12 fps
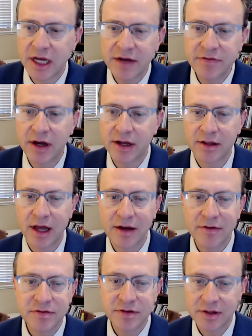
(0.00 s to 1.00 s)
I've got,
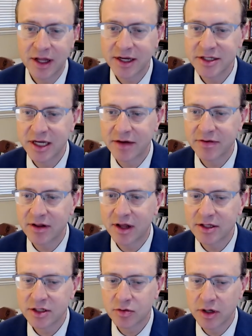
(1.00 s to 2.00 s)
I've like I said, I've
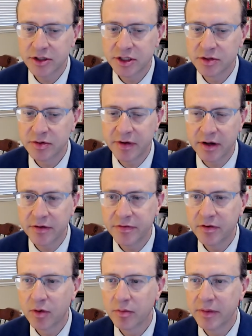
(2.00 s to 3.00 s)
got lots of questions. We've got a
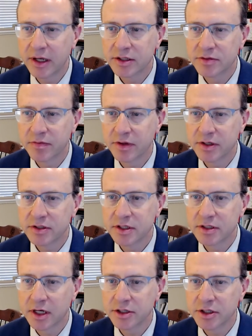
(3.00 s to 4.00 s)
few more minutes for this
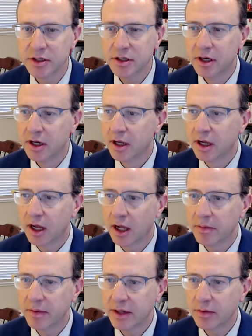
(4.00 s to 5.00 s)
discussion.
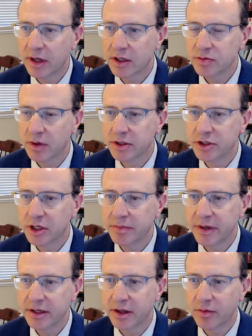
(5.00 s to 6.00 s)
Um, anyone else want to
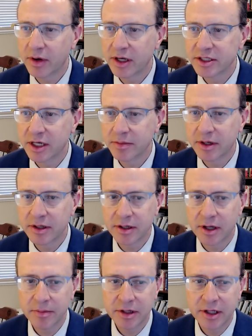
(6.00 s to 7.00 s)
jump in? Otherwise, I'm gonna
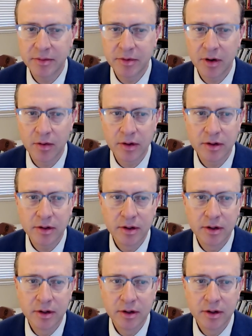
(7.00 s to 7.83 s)
I'm gonna keep going.